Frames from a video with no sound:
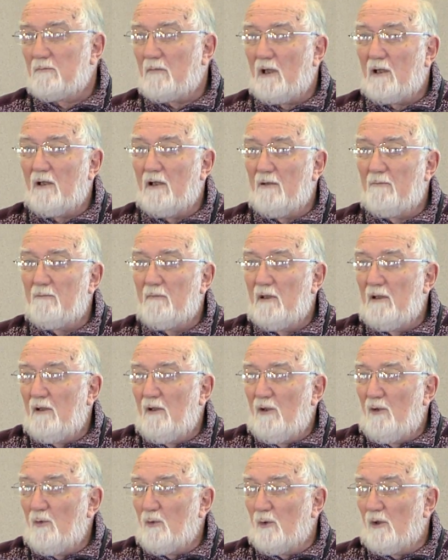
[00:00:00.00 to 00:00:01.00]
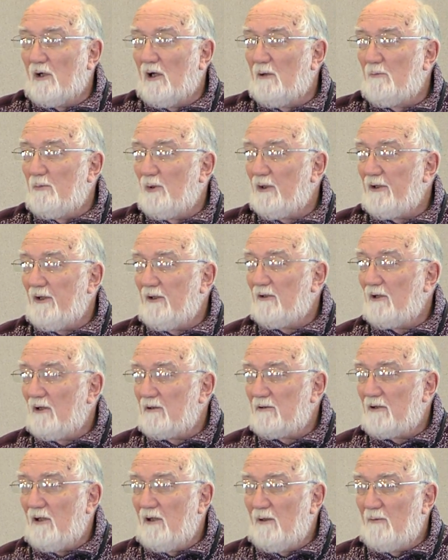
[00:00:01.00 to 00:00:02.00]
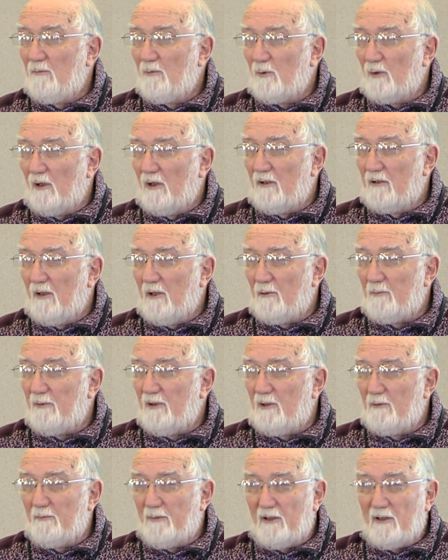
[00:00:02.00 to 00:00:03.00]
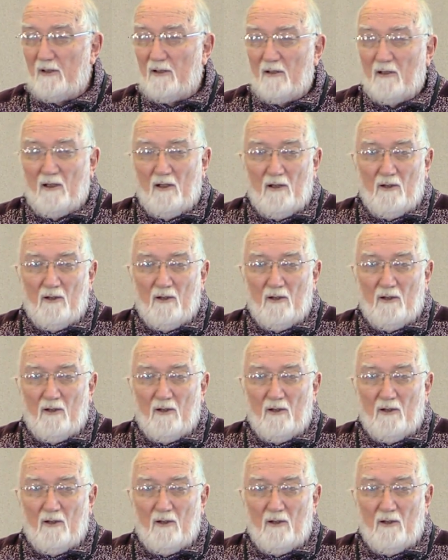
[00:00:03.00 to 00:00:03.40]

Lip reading: We're on Booking.com, we're on Airbnb,